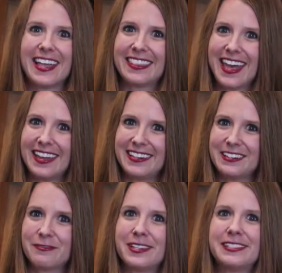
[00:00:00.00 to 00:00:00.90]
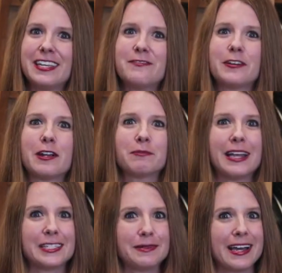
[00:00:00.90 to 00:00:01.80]
Then, receive your
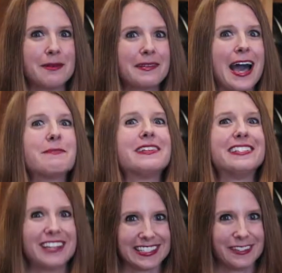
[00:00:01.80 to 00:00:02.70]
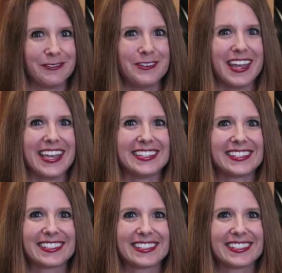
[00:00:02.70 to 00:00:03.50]
replacement hubcap in just a few days.